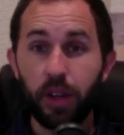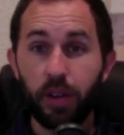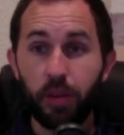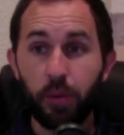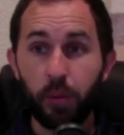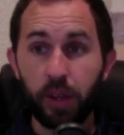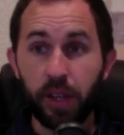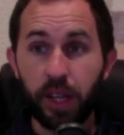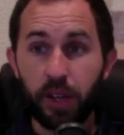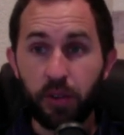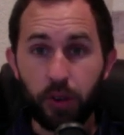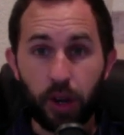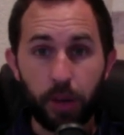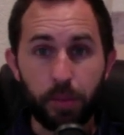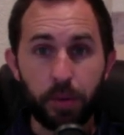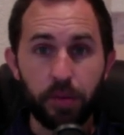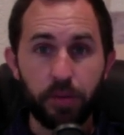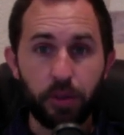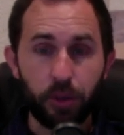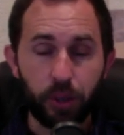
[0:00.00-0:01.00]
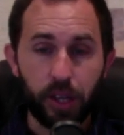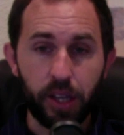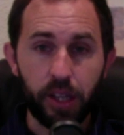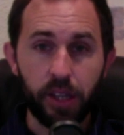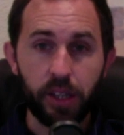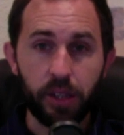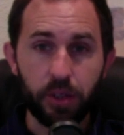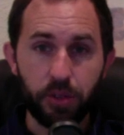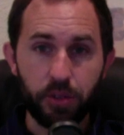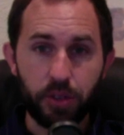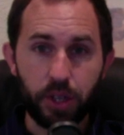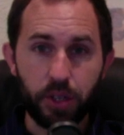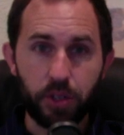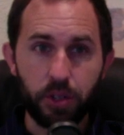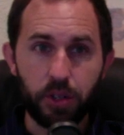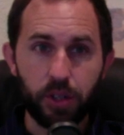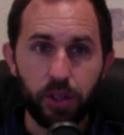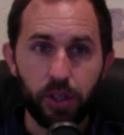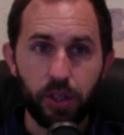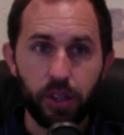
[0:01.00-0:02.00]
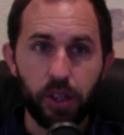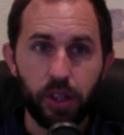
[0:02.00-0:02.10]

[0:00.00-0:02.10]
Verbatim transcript: when they drop off their kid at your session.